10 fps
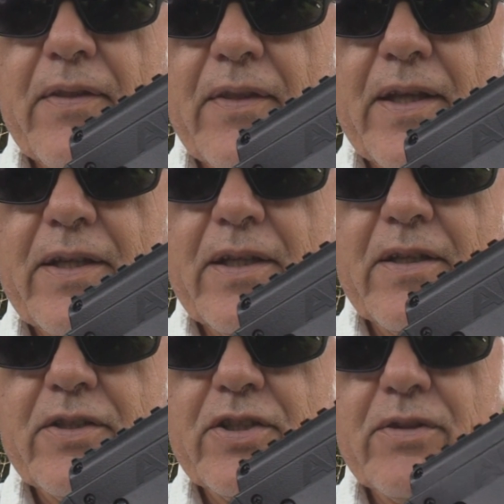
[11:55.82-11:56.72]
And then you
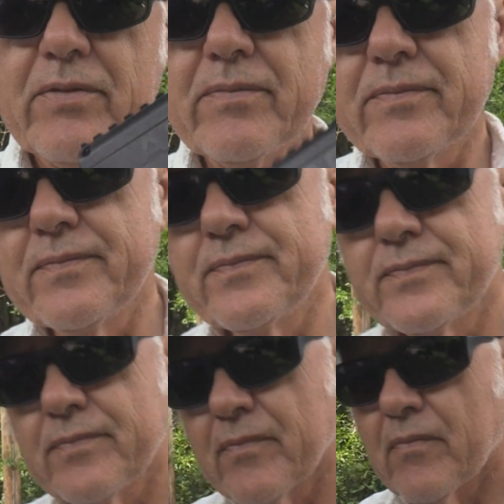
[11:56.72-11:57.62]
can shoot.
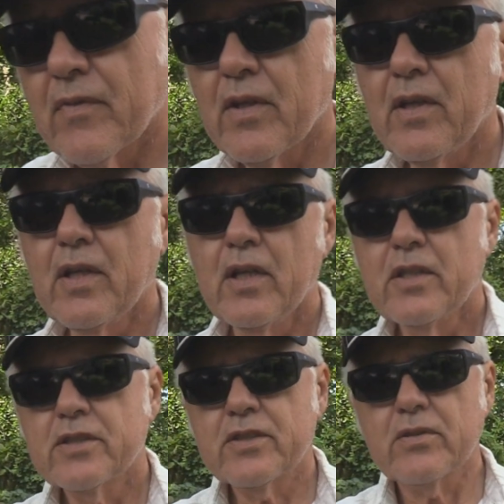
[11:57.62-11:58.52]

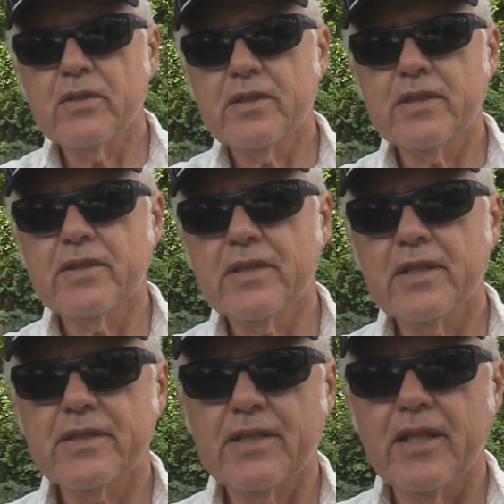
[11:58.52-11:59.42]
So until
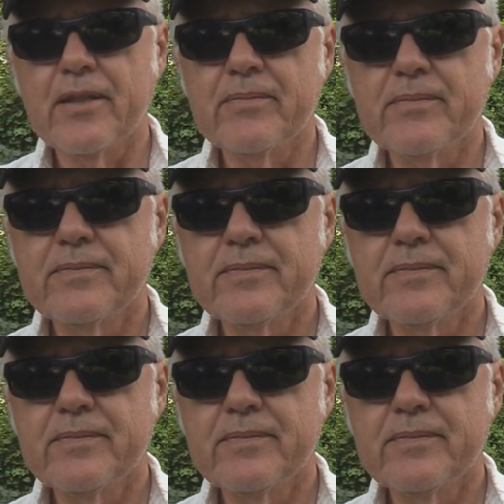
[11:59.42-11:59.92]
next time,